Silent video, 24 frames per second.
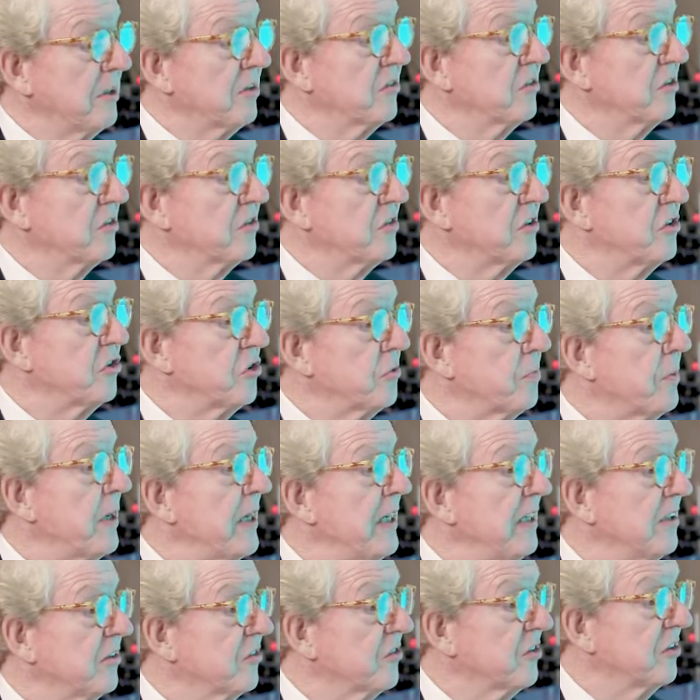business in
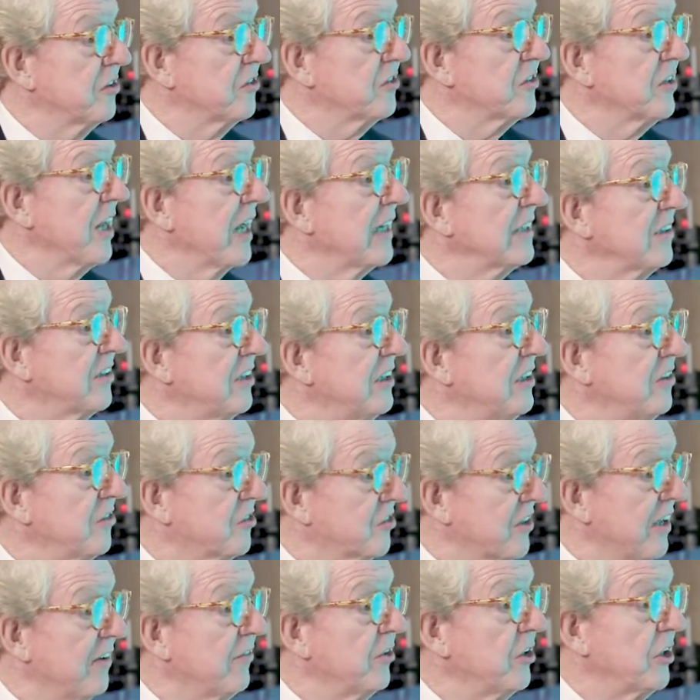Japan since
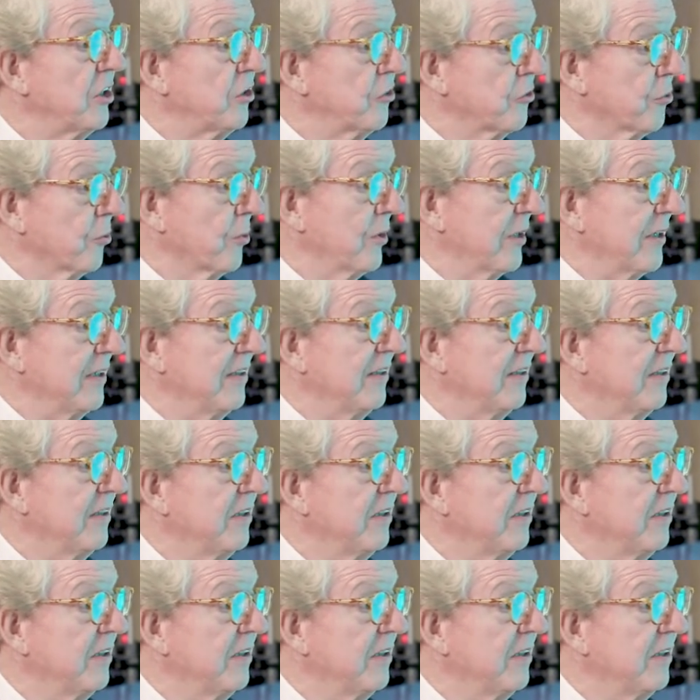1973.